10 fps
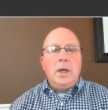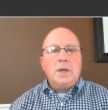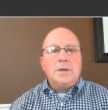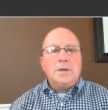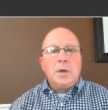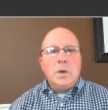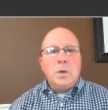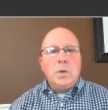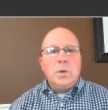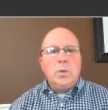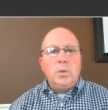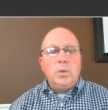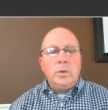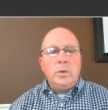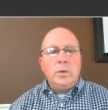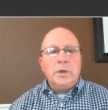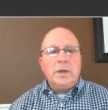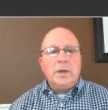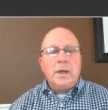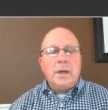And so we will
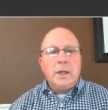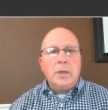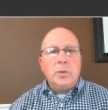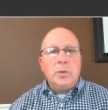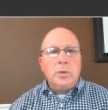look at that again.